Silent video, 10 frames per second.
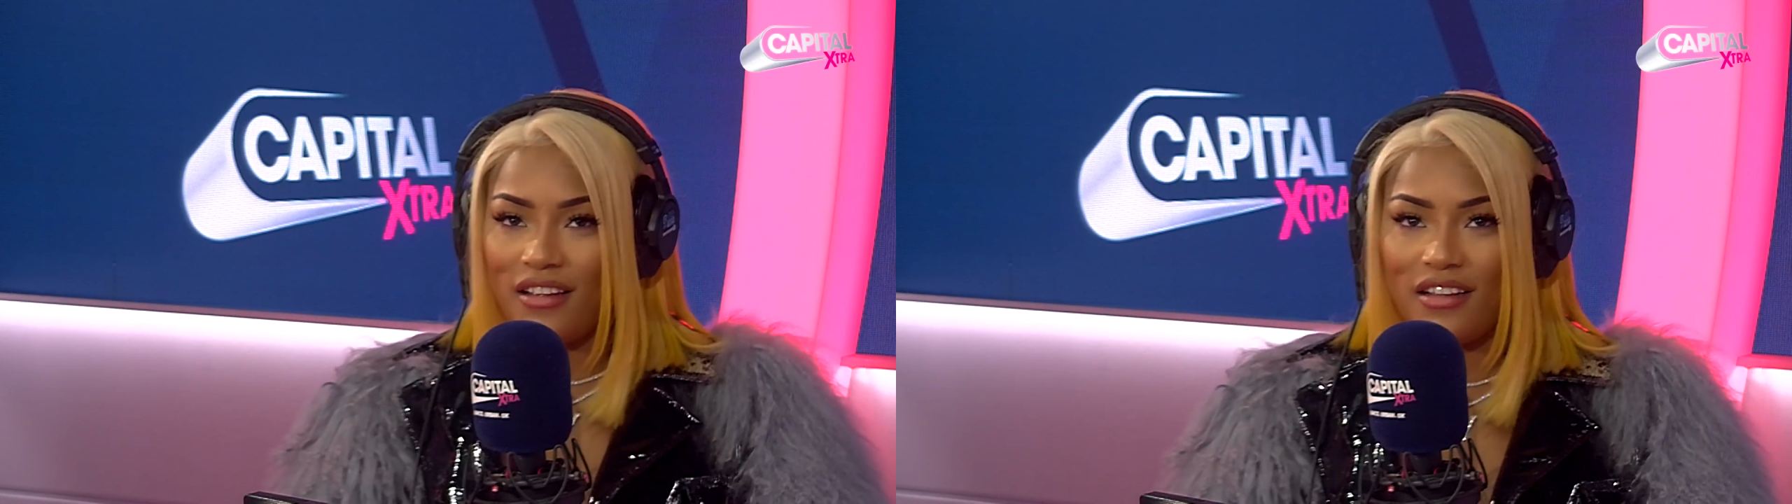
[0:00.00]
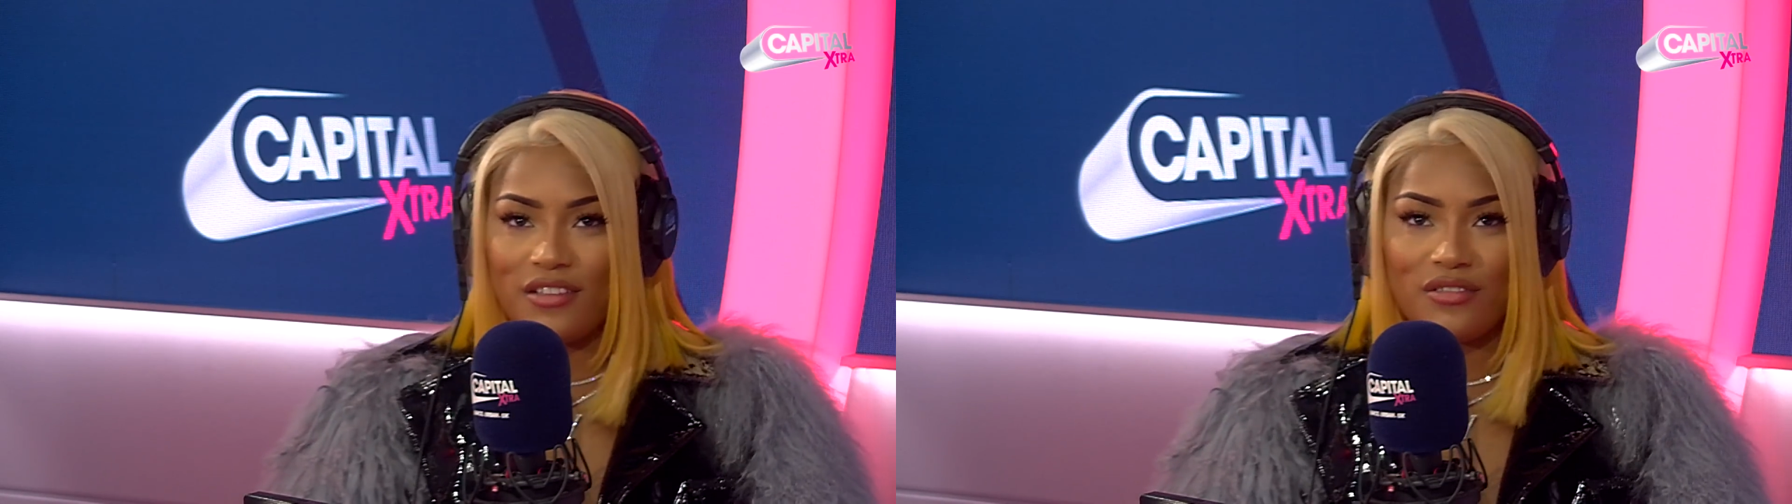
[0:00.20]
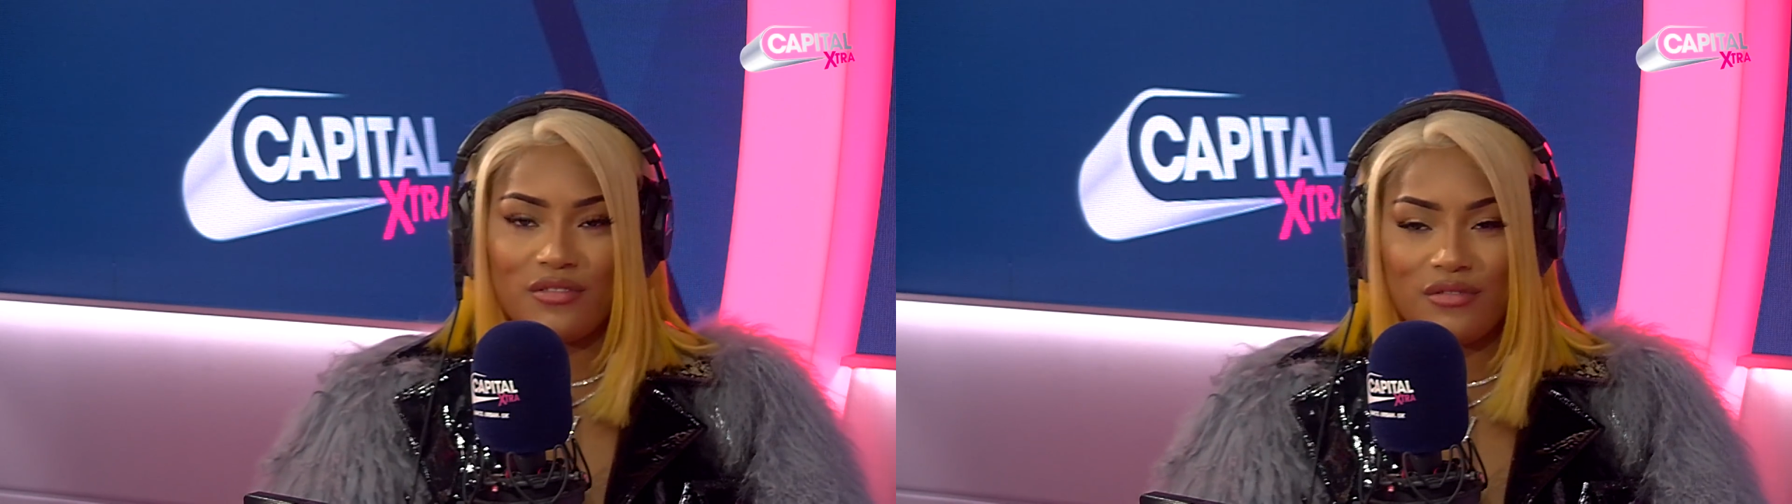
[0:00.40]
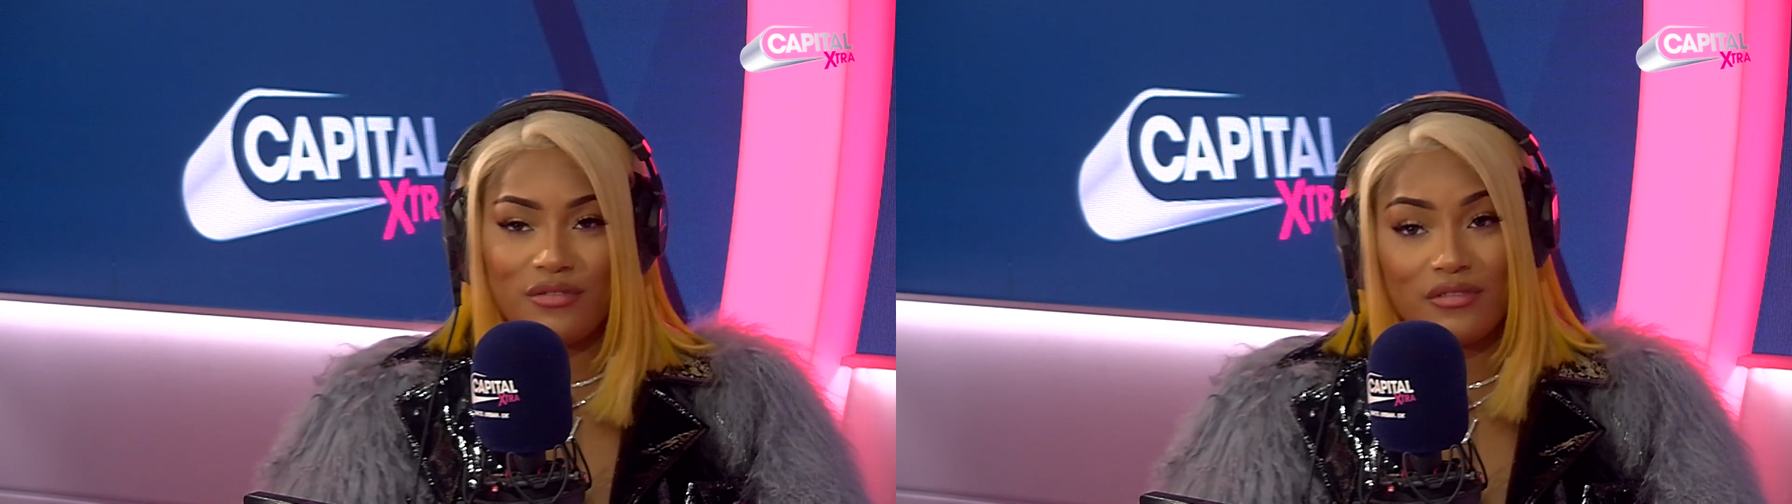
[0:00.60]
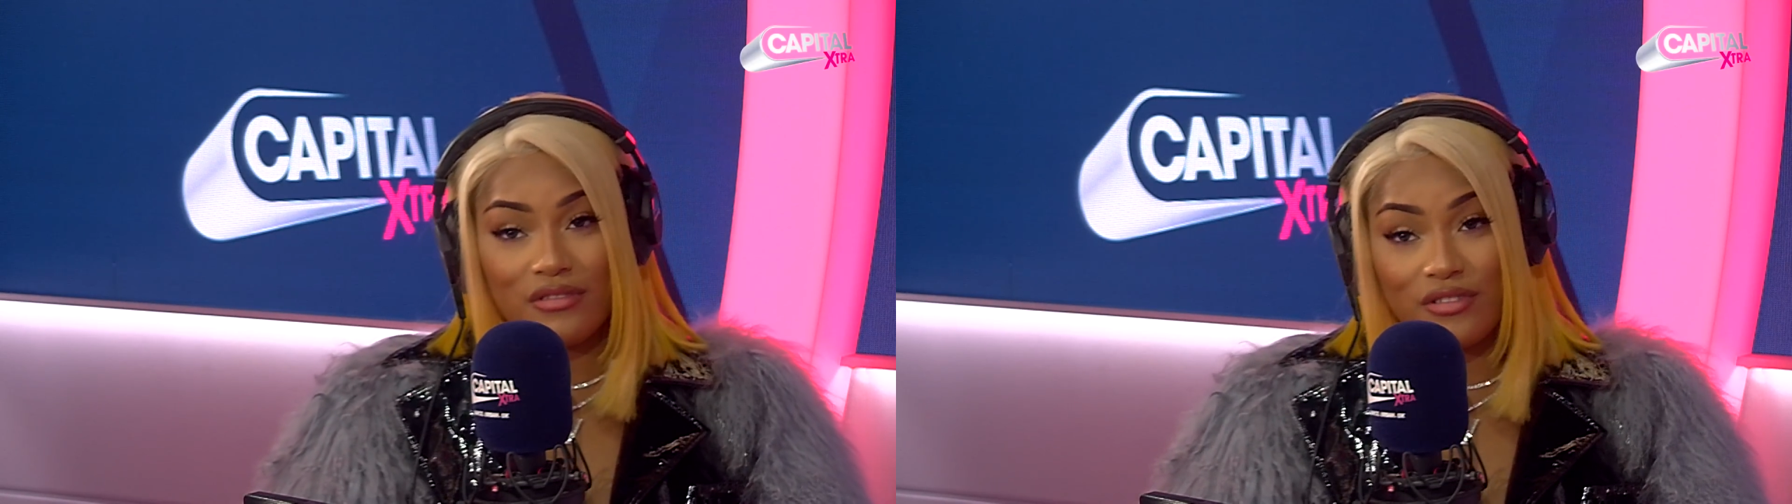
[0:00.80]
and
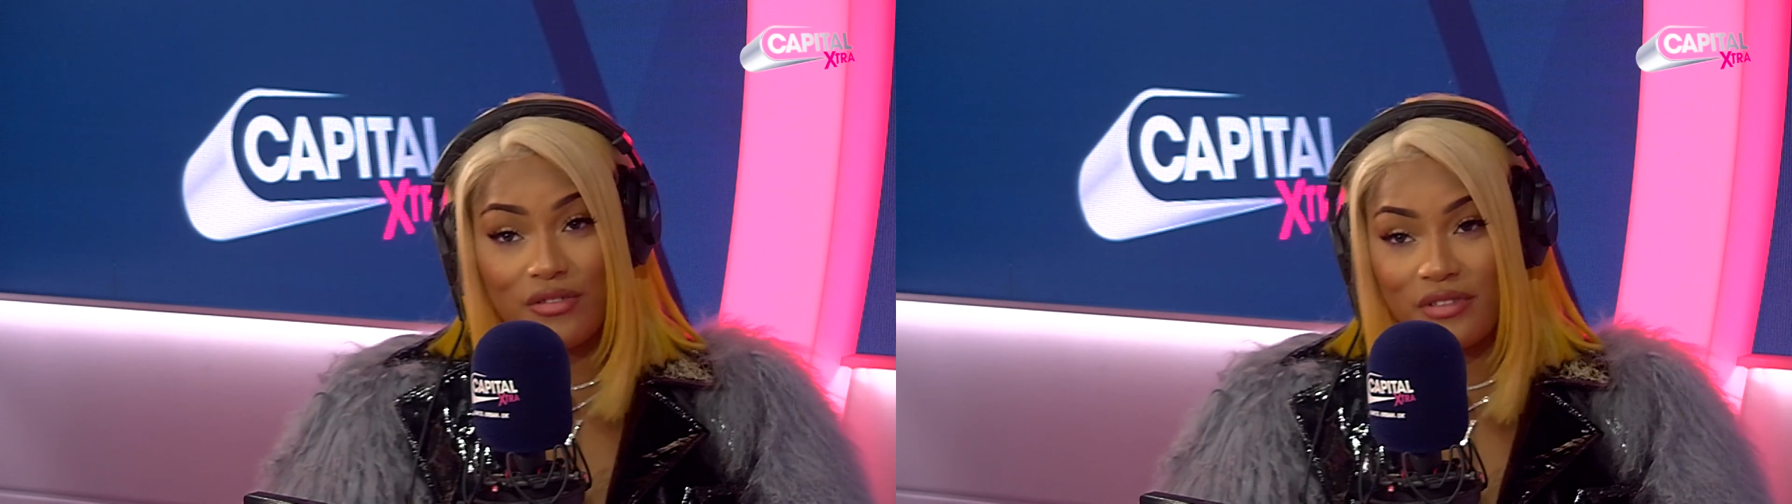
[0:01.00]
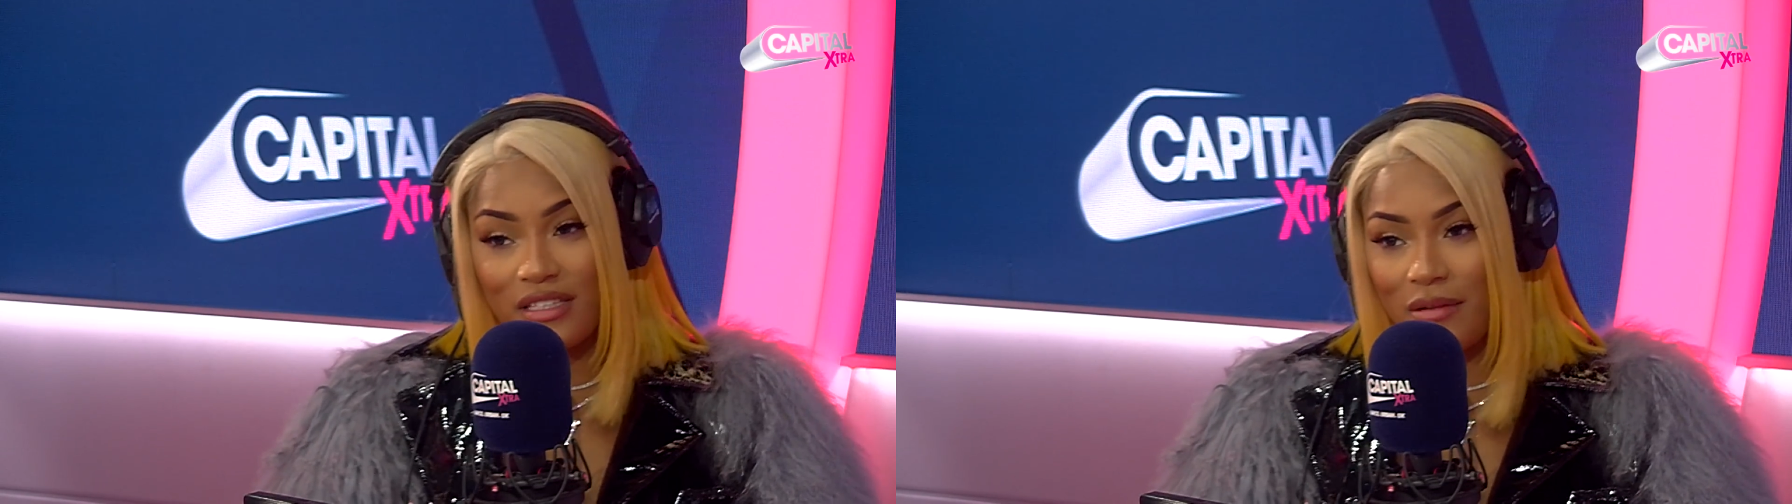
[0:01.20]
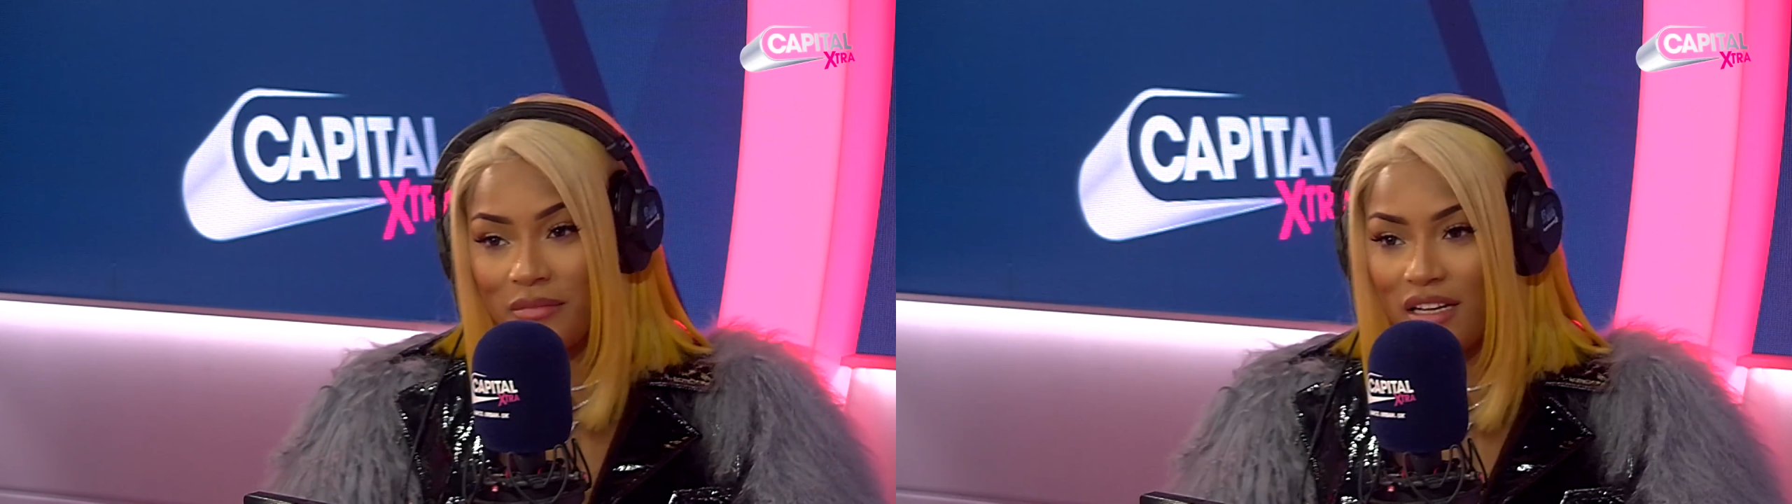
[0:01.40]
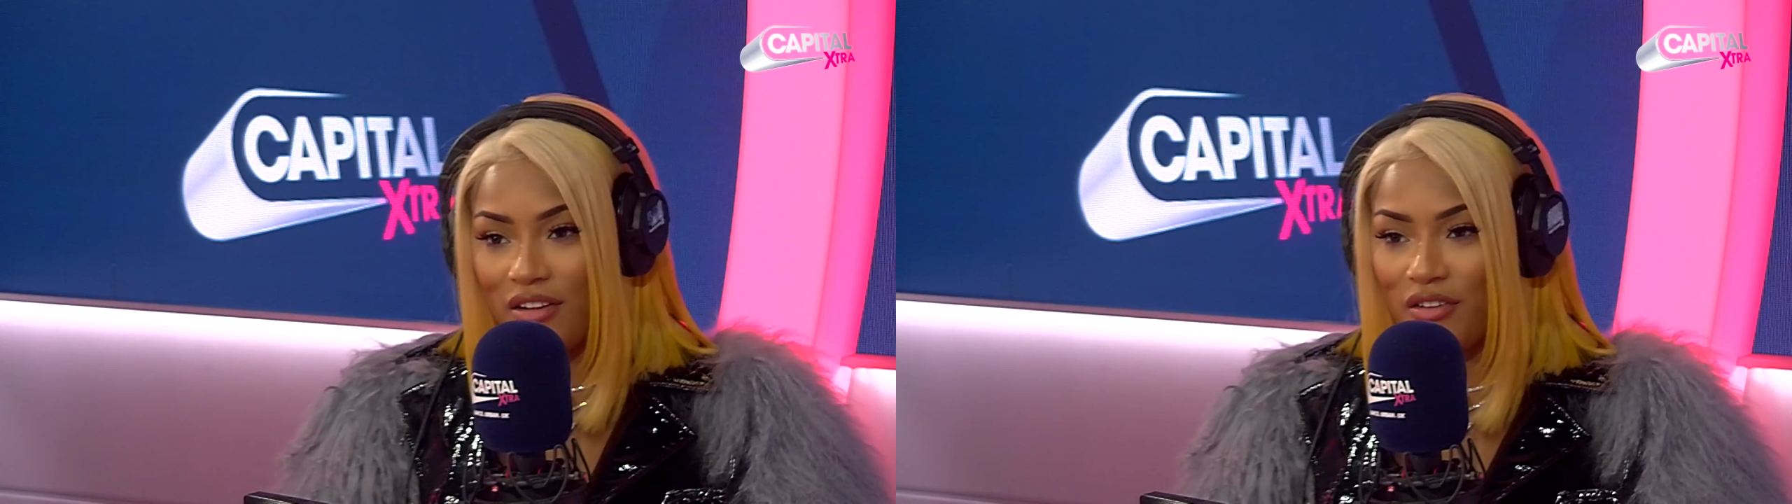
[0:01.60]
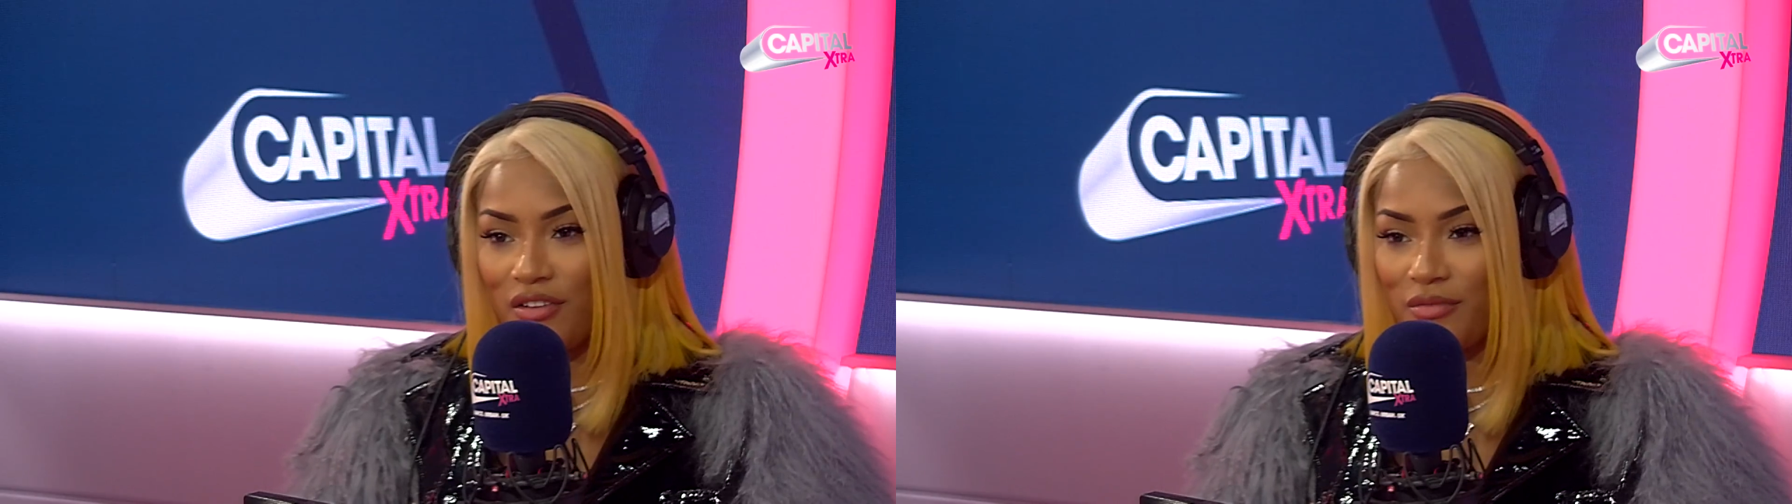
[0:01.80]
do the show in Dam that I
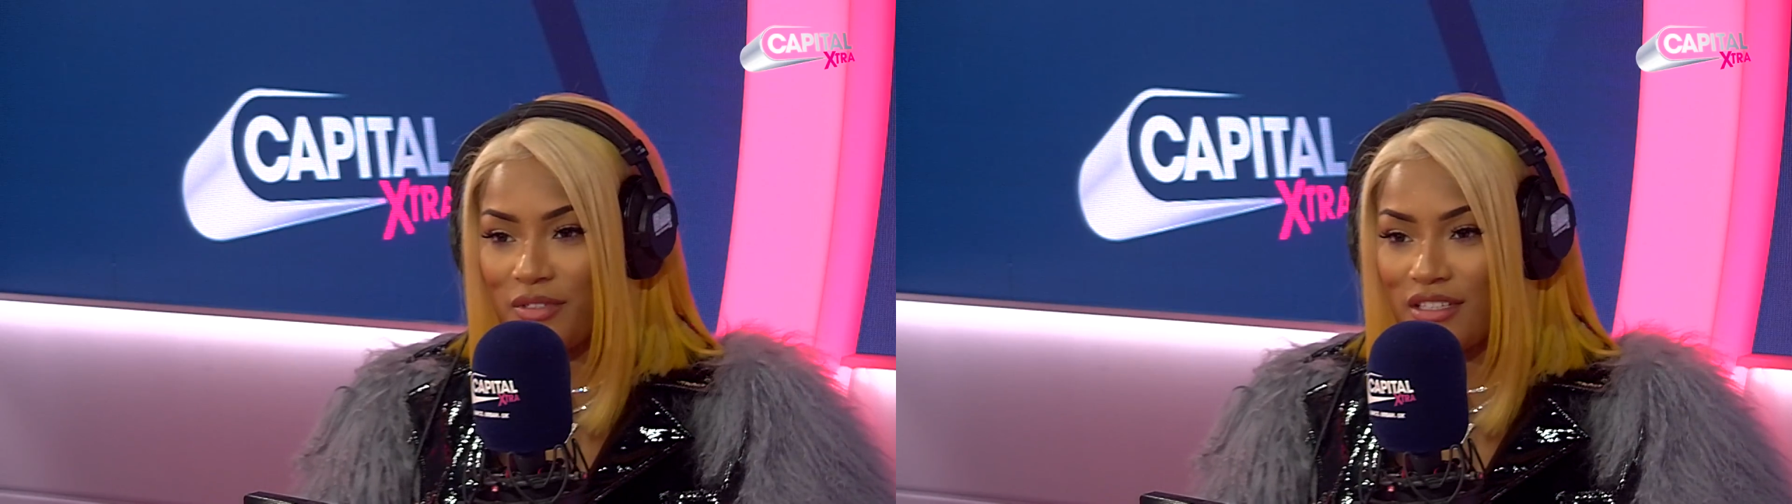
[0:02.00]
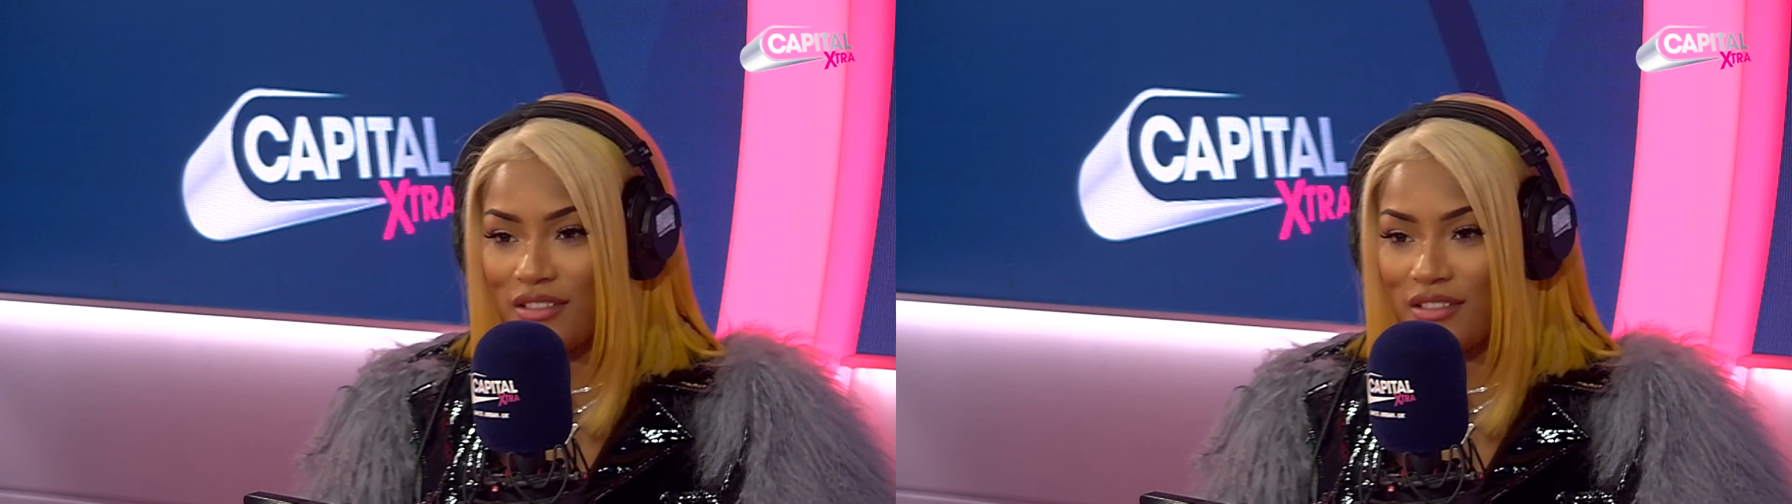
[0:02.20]
got. Does it